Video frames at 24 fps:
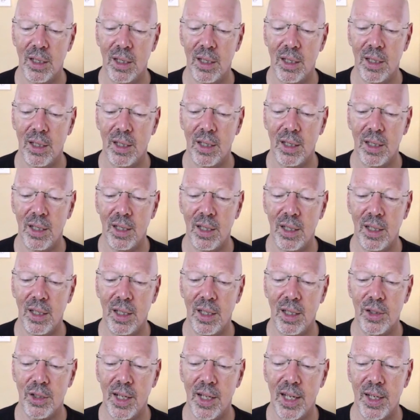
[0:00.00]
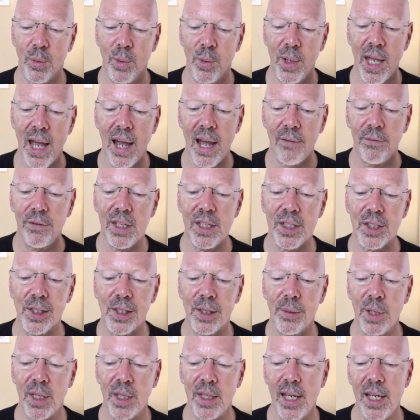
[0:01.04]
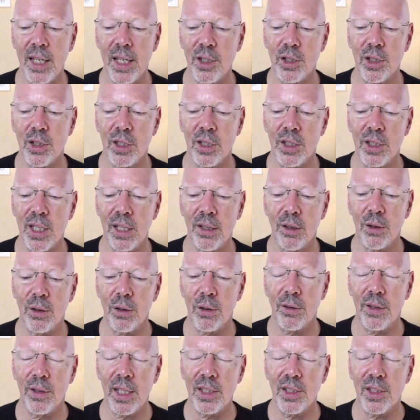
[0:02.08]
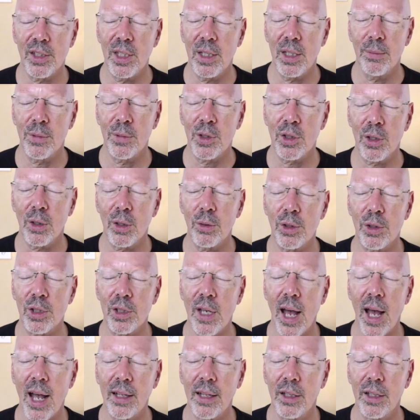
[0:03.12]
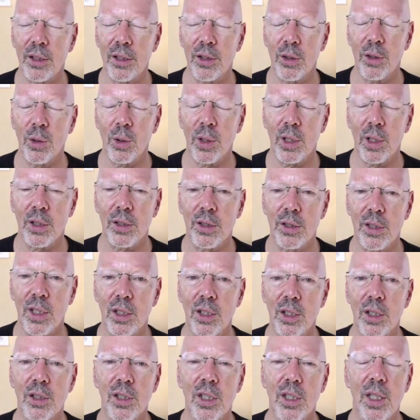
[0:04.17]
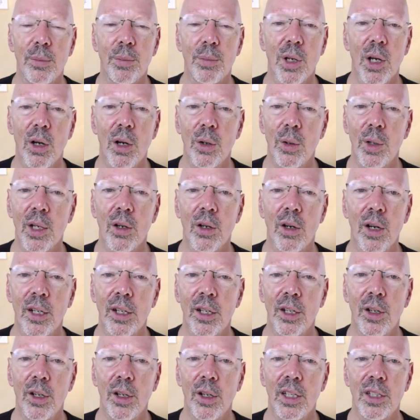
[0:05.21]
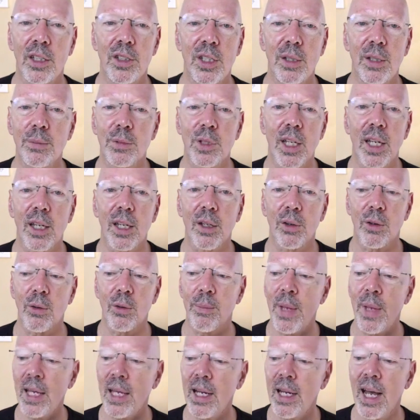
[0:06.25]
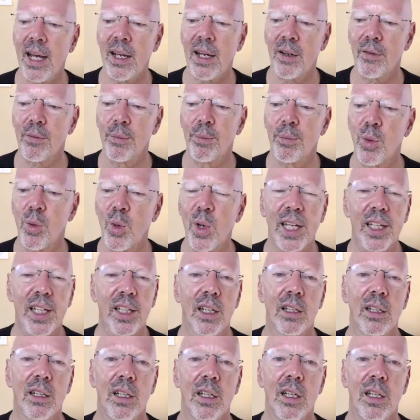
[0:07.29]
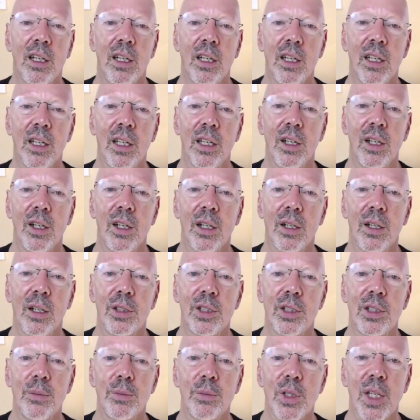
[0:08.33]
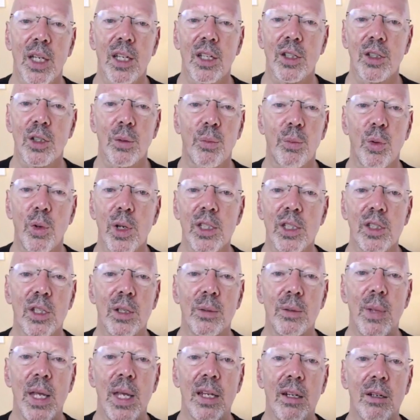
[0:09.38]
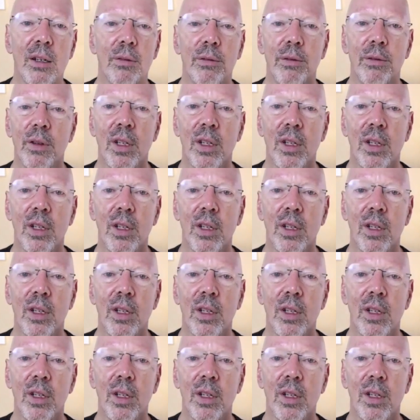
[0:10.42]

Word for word: it, it's like we have these limitations and they're, they seem so solid to us. They just keep going on and on. It seems like they're made out of brick. You know, it seems like it's a prison made of,